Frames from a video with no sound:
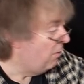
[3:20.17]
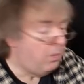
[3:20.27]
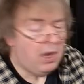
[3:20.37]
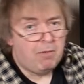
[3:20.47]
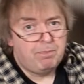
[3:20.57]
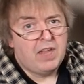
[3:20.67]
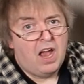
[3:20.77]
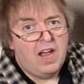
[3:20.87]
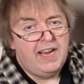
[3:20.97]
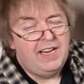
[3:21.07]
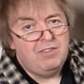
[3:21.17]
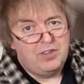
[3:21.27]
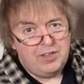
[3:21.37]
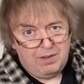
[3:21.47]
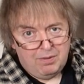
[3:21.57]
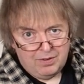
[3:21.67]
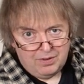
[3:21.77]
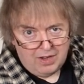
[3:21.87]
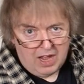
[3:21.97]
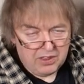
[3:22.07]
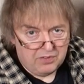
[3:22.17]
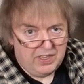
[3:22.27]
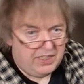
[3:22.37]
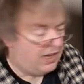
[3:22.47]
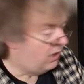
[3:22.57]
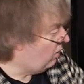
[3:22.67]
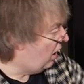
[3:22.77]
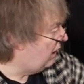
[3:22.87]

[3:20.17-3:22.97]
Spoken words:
But in the other video,